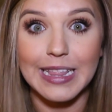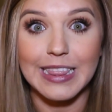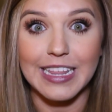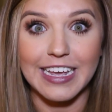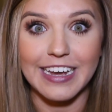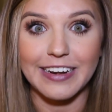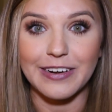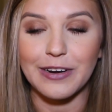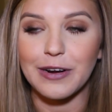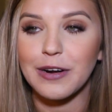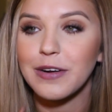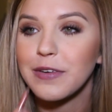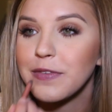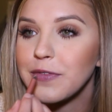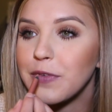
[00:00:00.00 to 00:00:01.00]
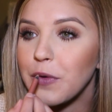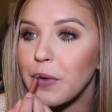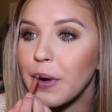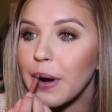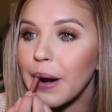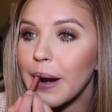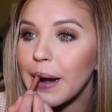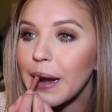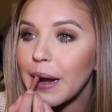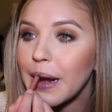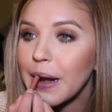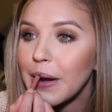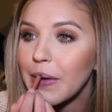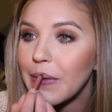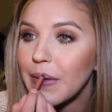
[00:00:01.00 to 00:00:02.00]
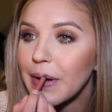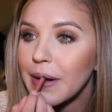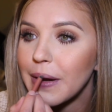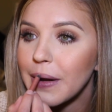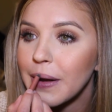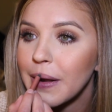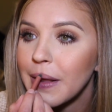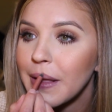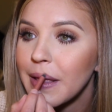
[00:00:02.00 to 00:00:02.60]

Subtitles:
liner for anyone.